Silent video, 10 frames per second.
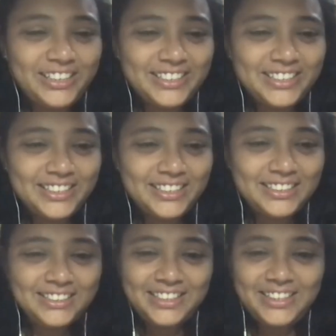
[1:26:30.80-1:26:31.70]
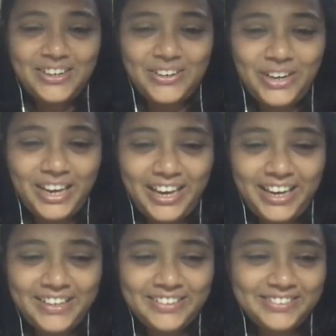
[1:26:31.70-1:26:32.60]
Okay. Thank you very
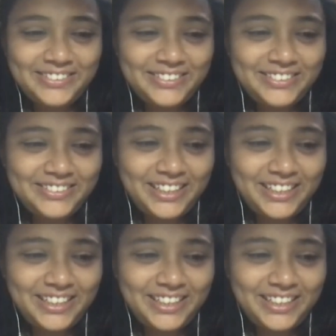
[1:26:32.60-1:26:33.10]
much. Bye-bye,